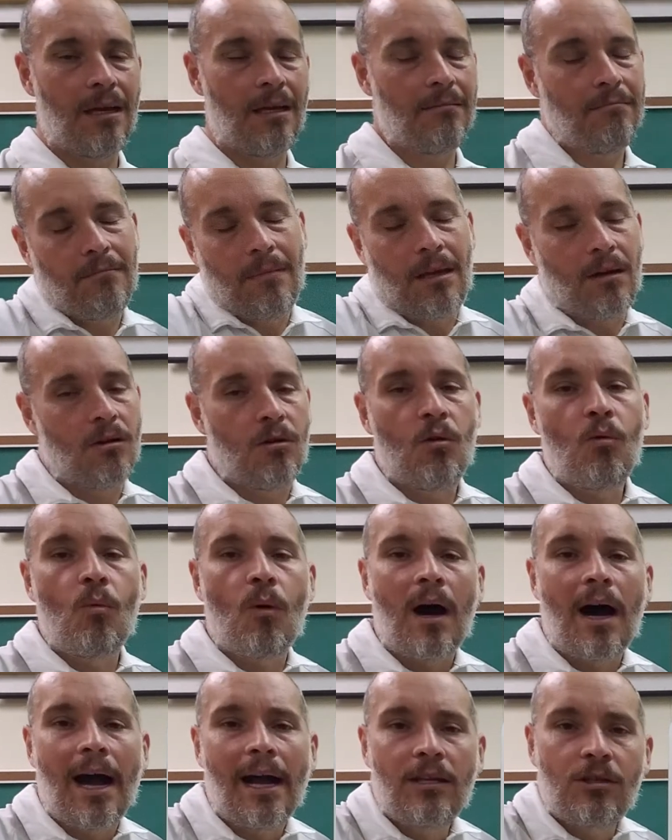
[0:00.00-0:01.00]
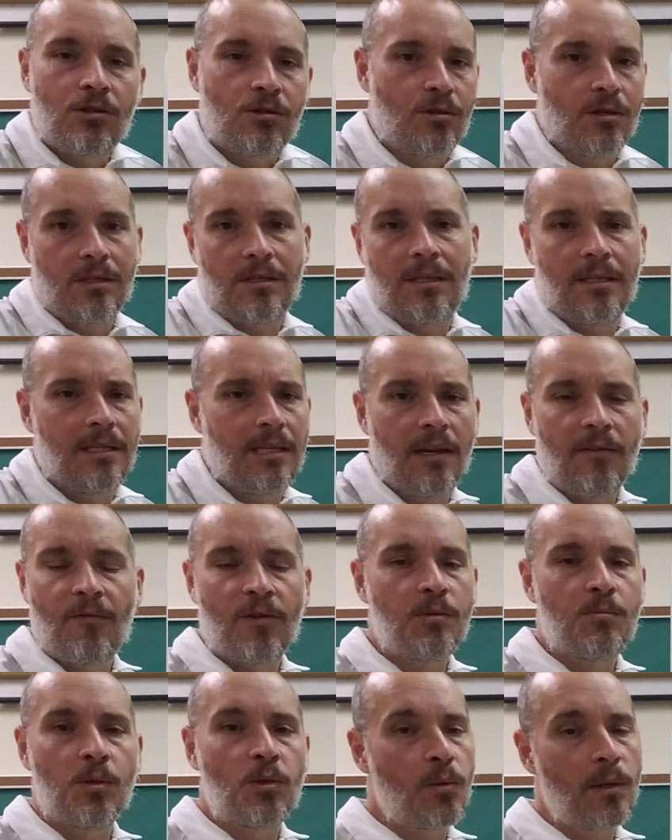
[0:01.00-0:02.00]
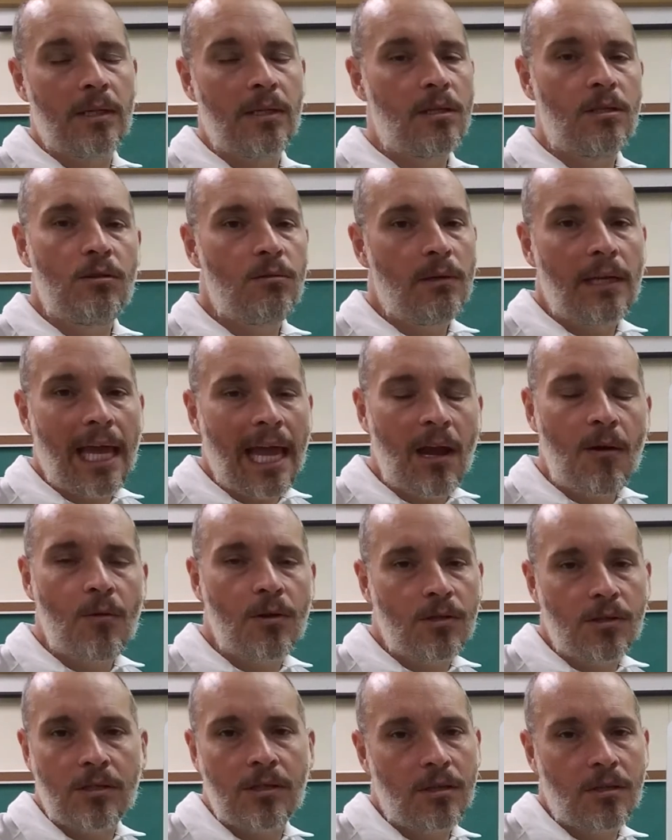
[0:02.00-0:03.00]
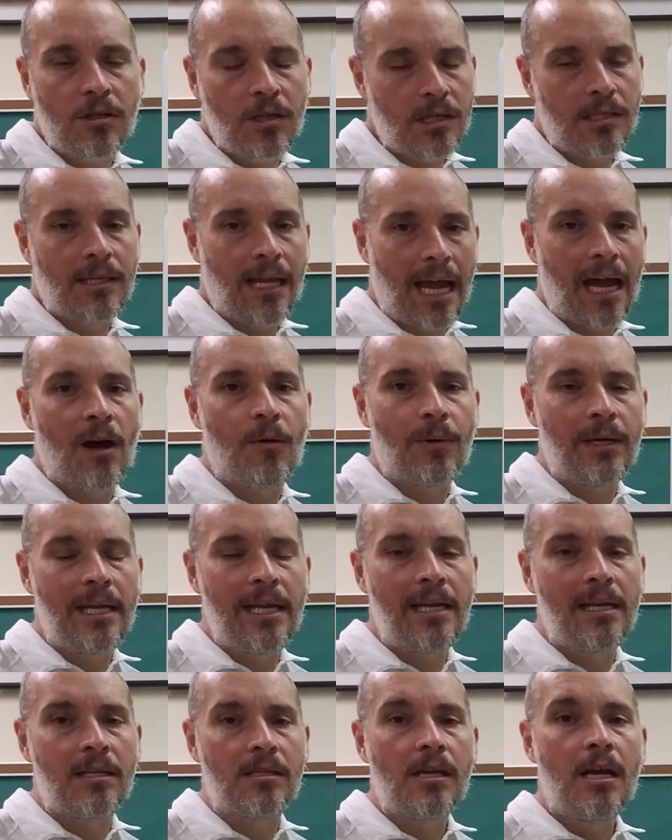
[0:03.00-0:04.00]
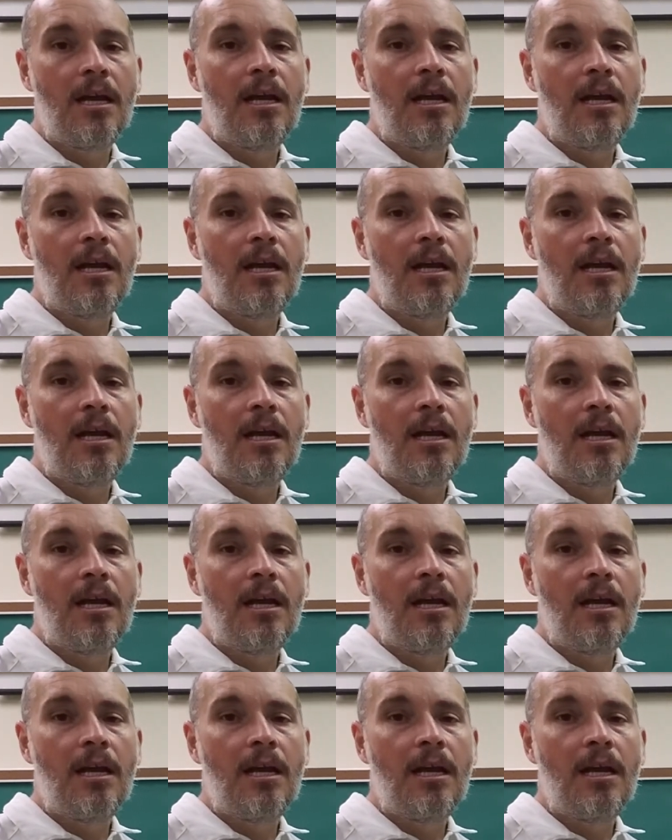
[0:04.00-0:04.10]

I don't know why, it's just the difference between the two languages. It's just how it is.